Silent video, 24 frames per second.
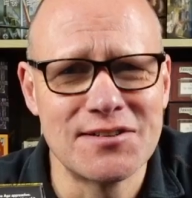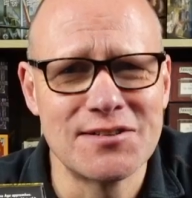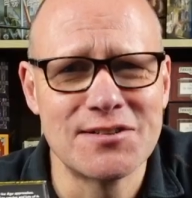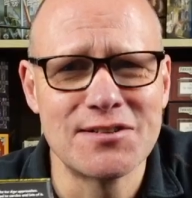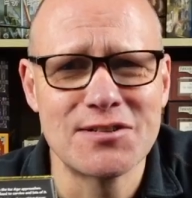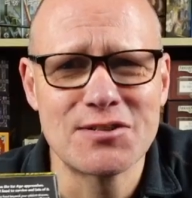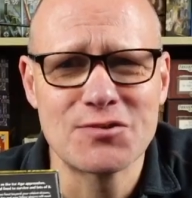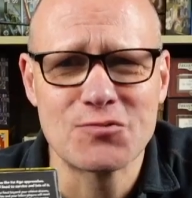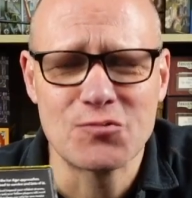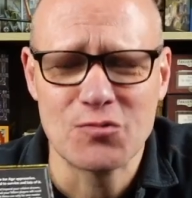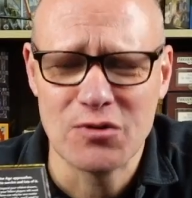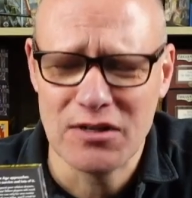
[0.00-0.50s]
it
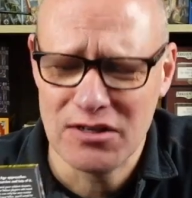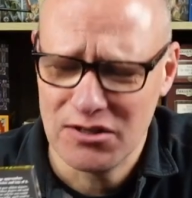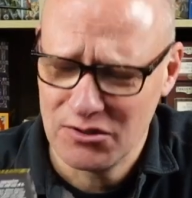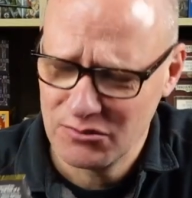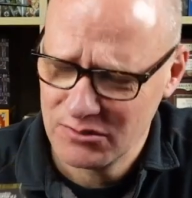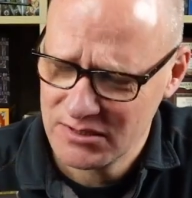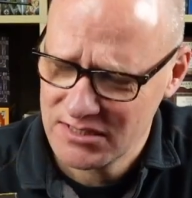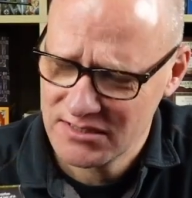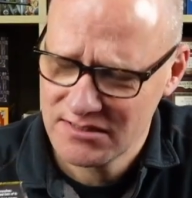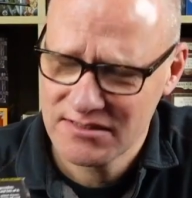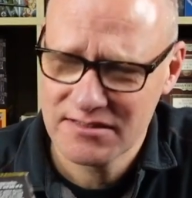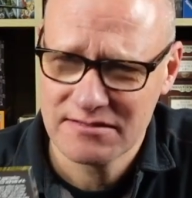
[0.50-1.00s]
as well,
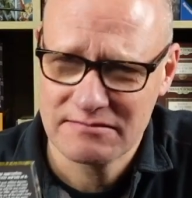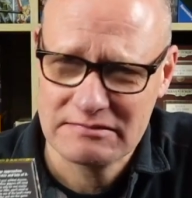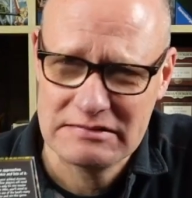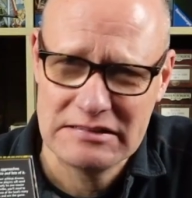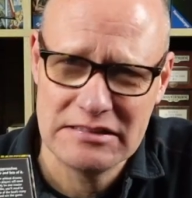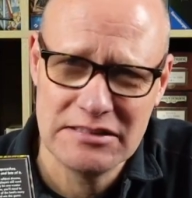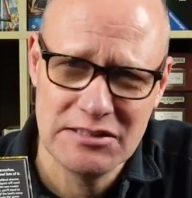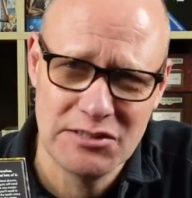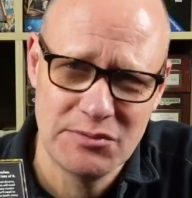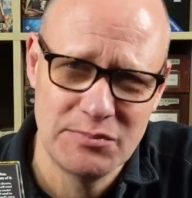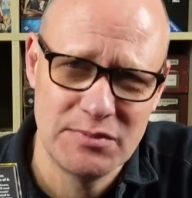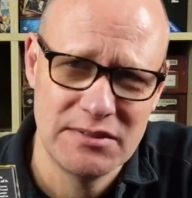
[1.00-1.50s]
which is a
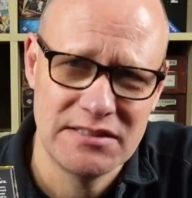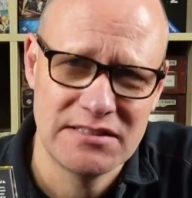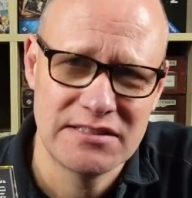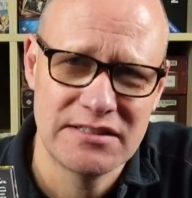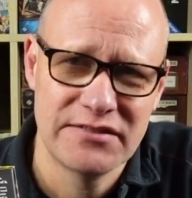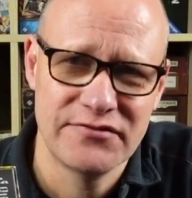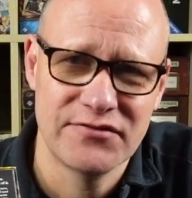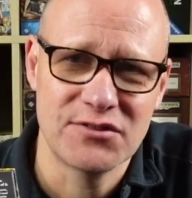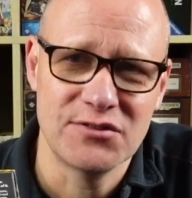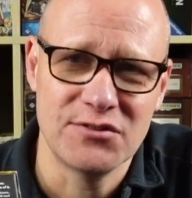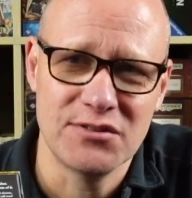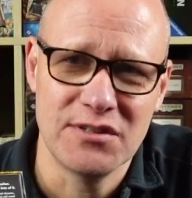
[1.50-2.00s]
little bit
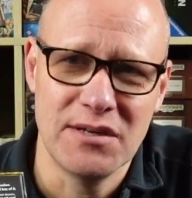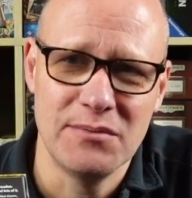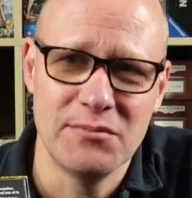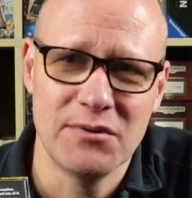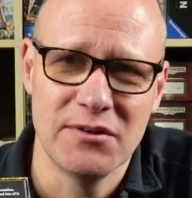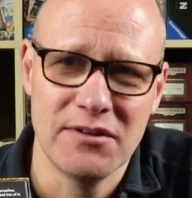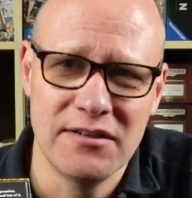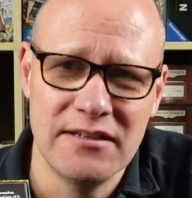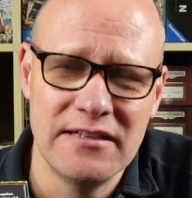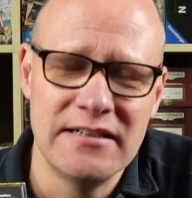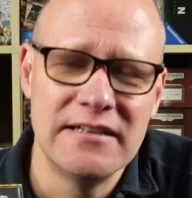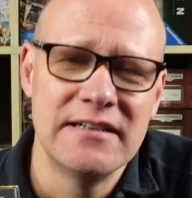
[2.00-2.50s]
difficult.
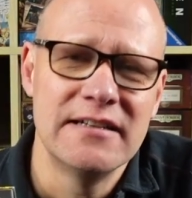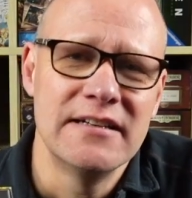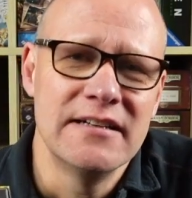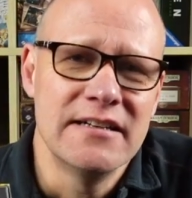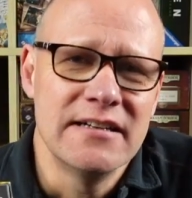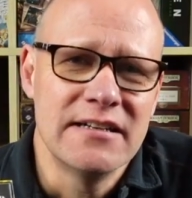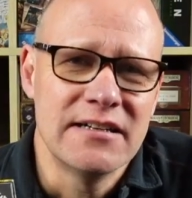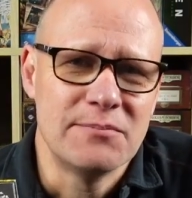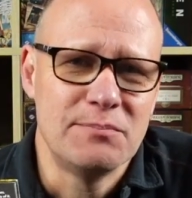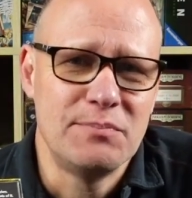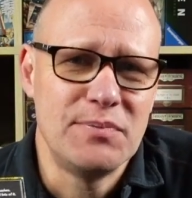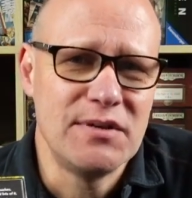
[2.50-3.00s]
I'm
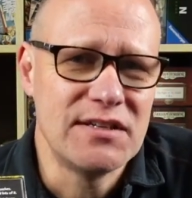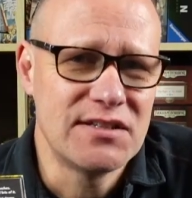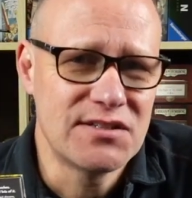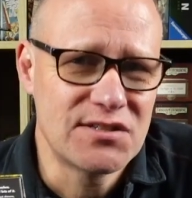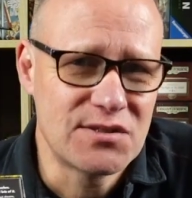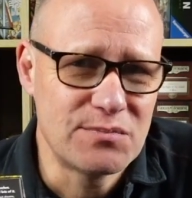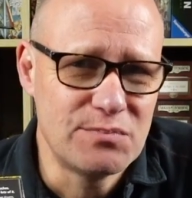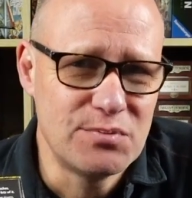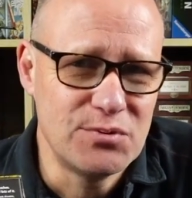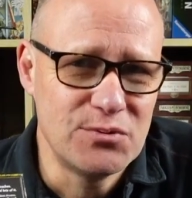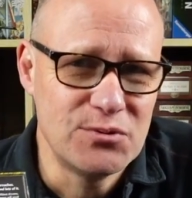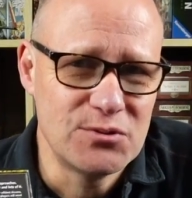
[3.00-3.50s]
a big
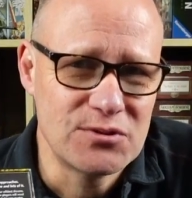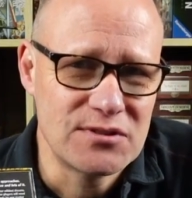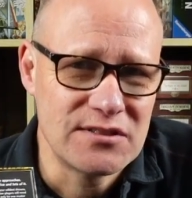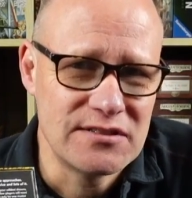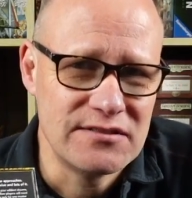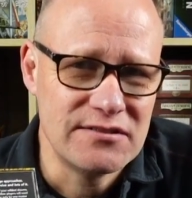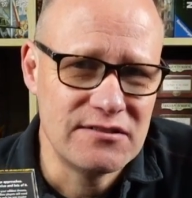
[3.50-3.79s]
supporter